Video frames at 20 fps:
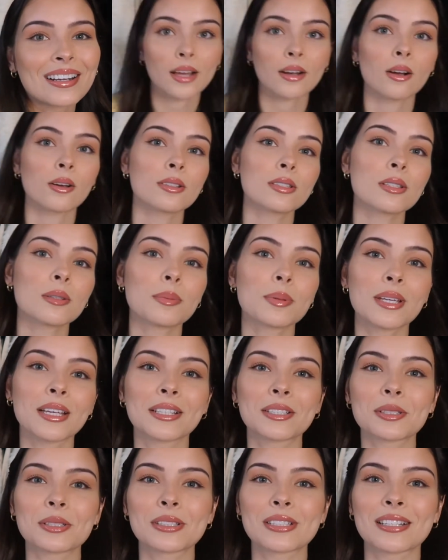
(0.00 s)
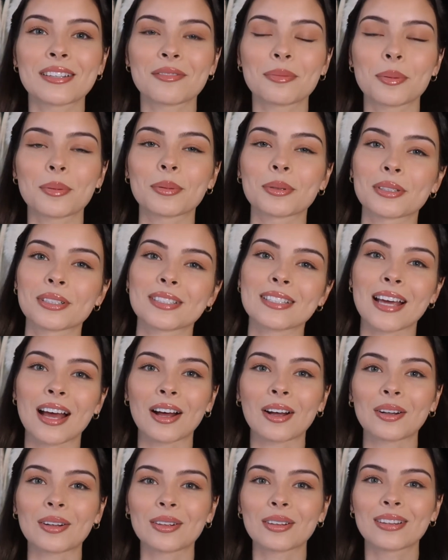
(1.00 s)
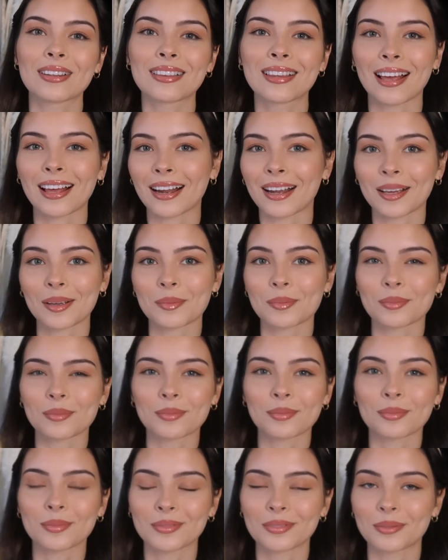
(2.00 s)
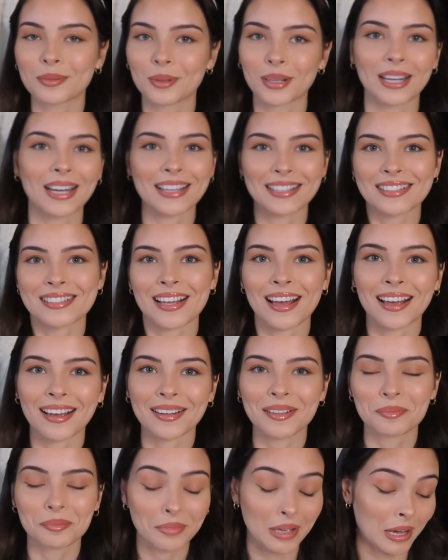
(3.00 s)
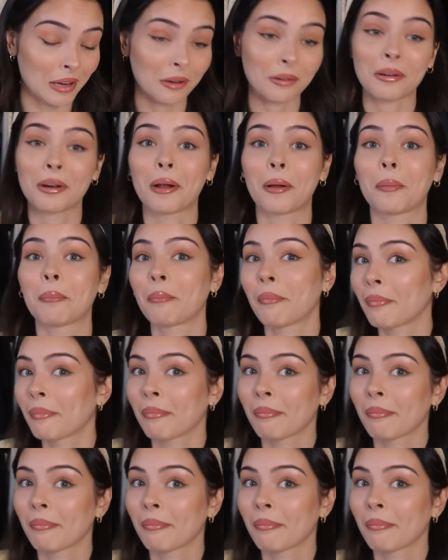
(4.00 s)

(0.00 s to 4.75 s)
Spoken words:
I'd also be interested if people could tell that I'm what I said. I don't know.